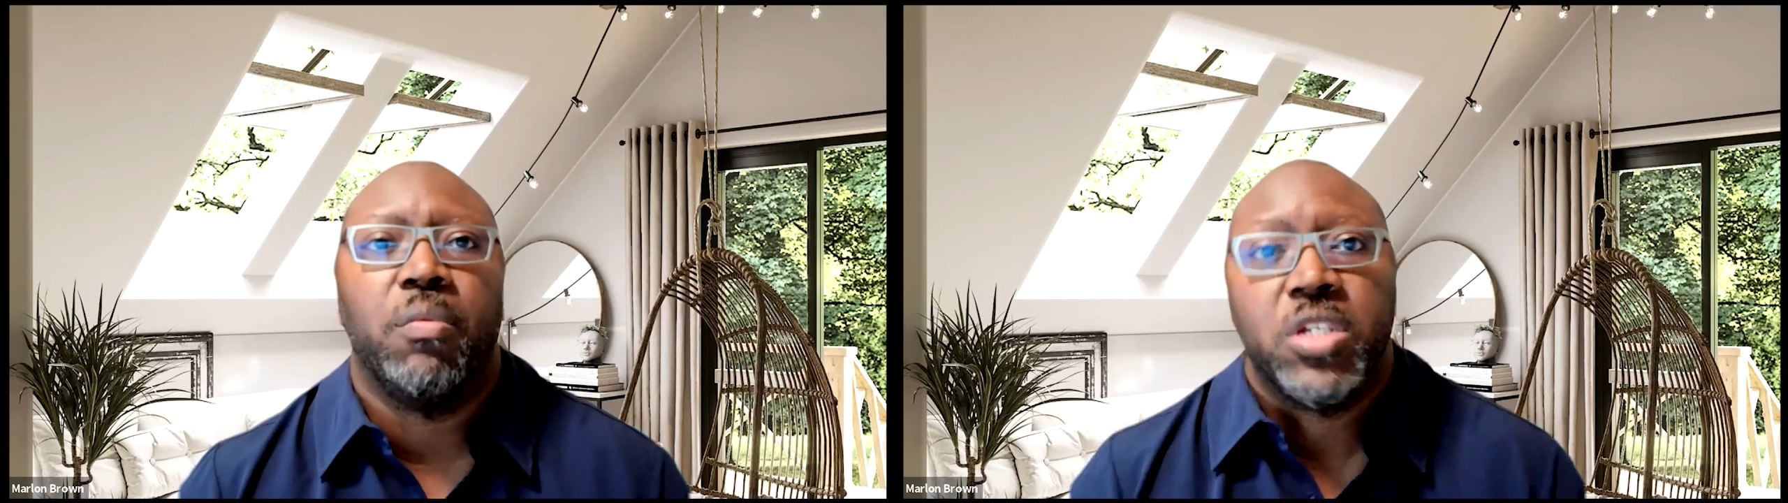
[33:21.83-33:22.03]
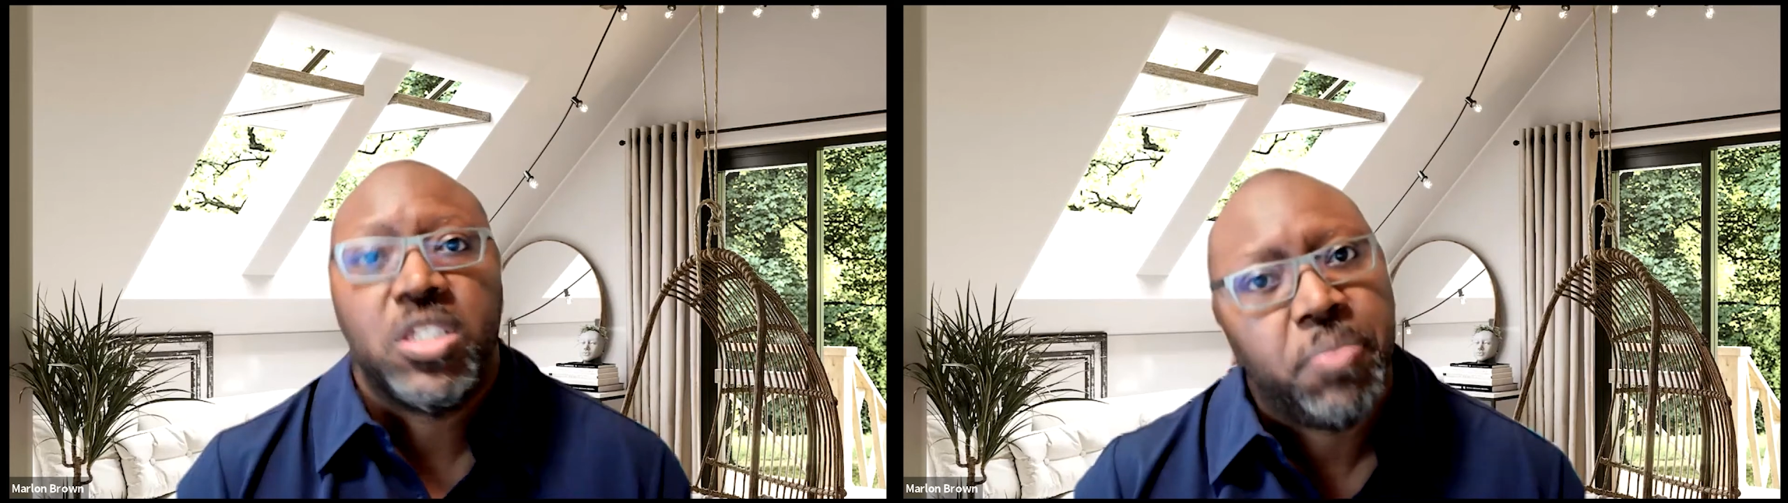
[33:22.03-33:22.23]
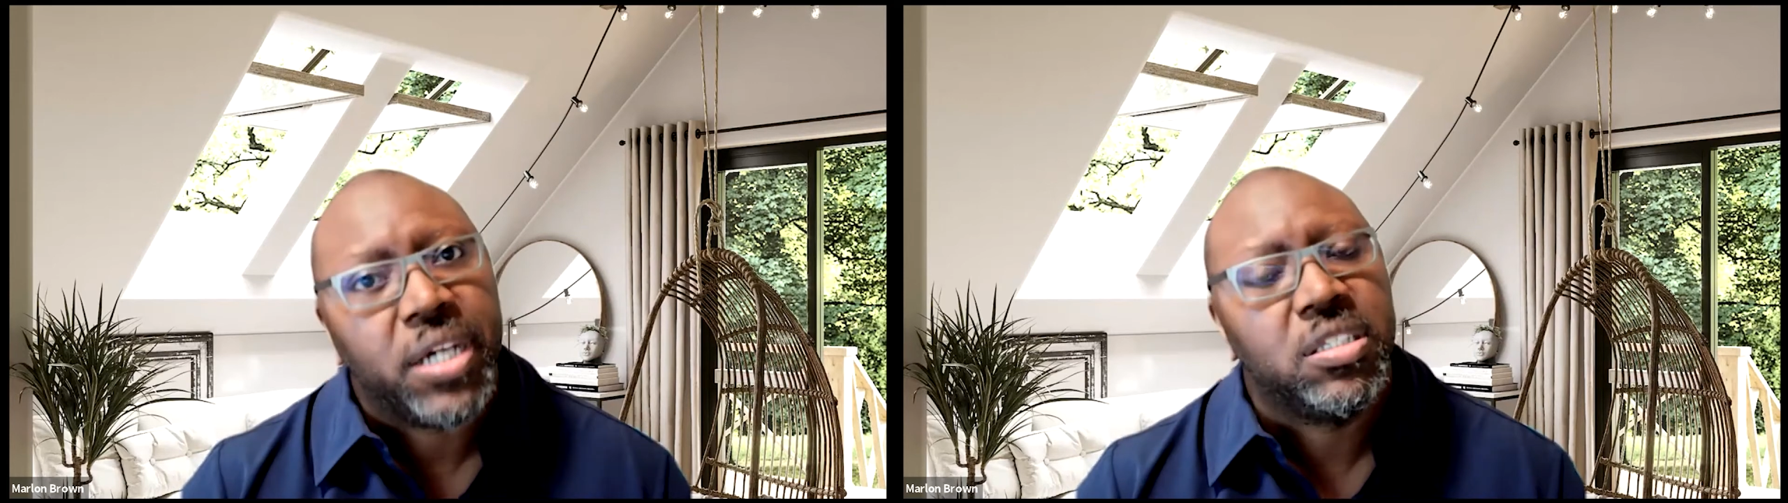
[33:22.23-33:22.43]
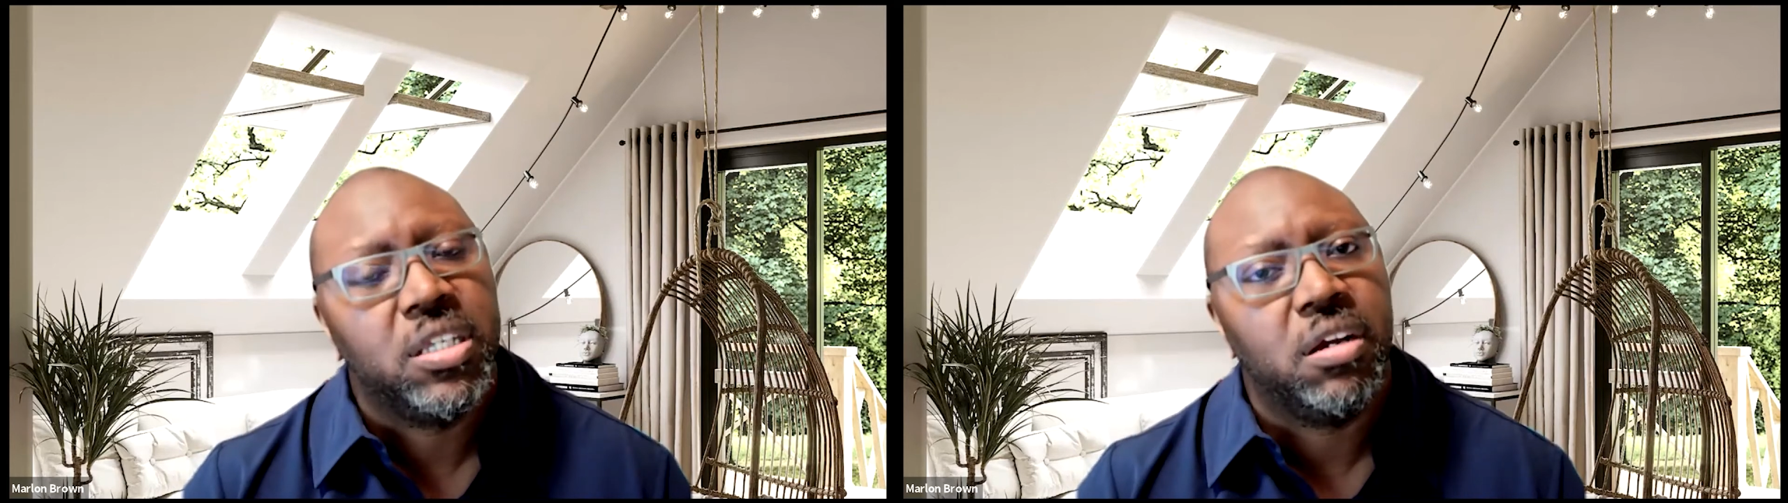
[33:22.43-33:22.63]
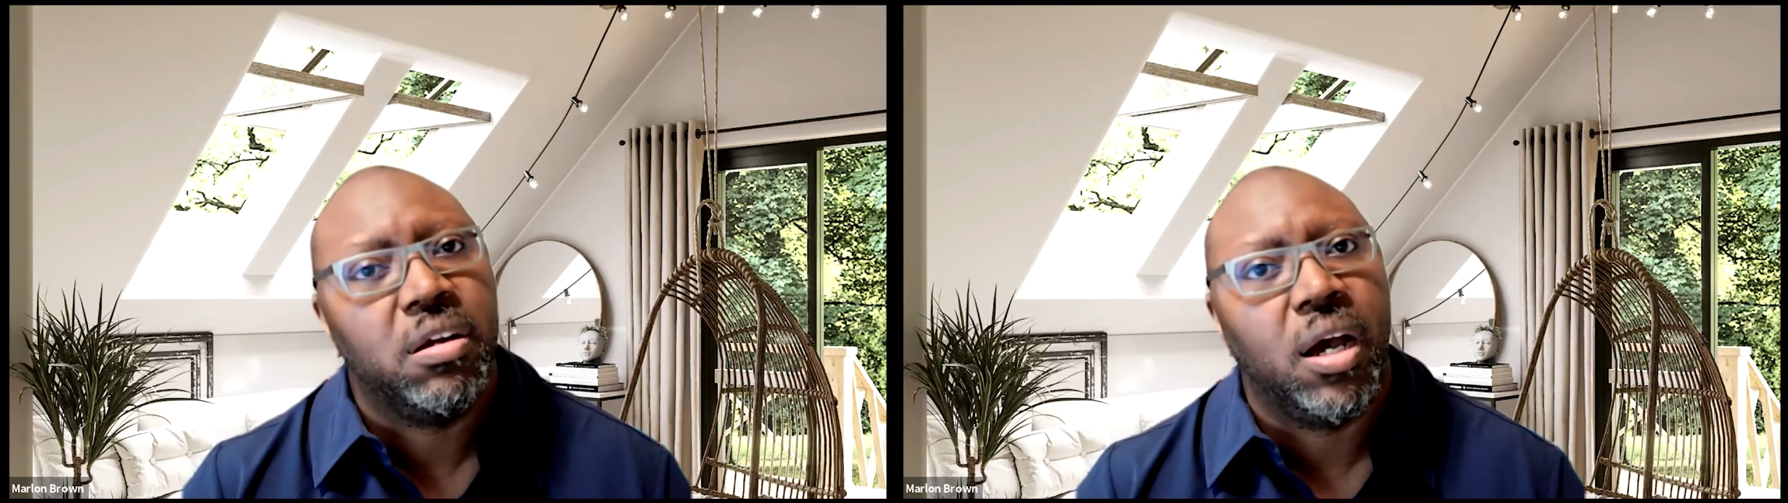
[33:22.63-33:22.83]
respects
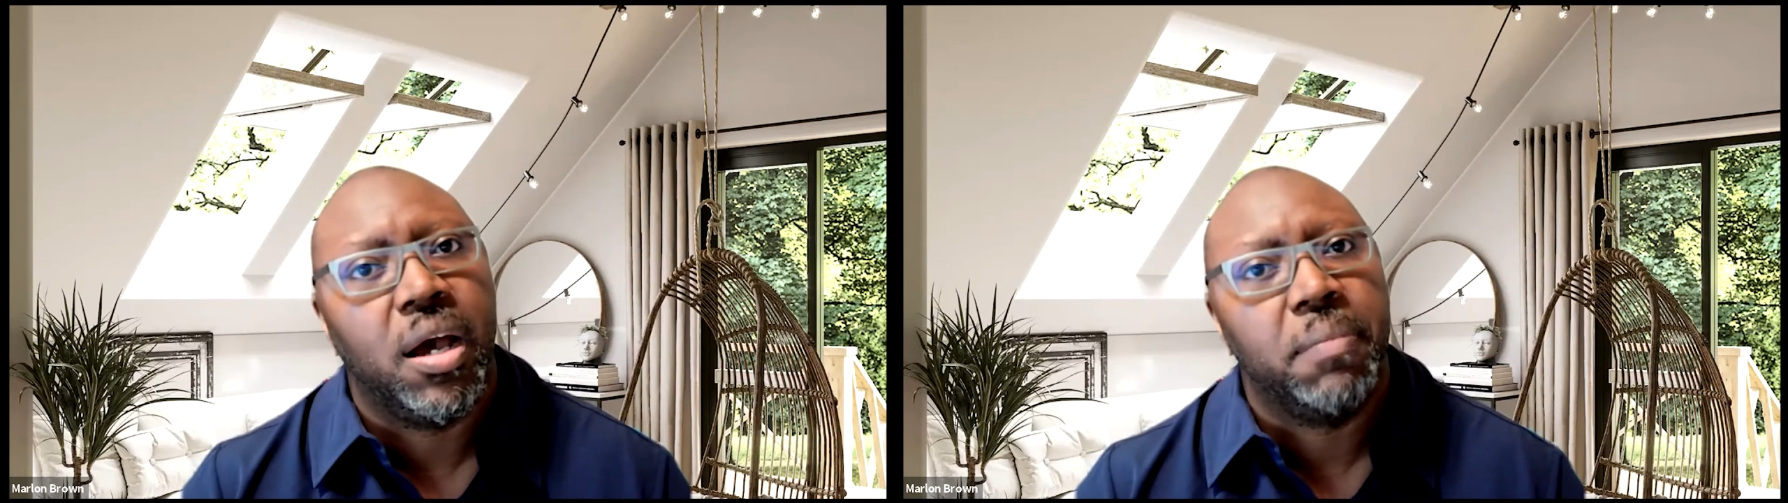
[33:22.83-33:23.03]
their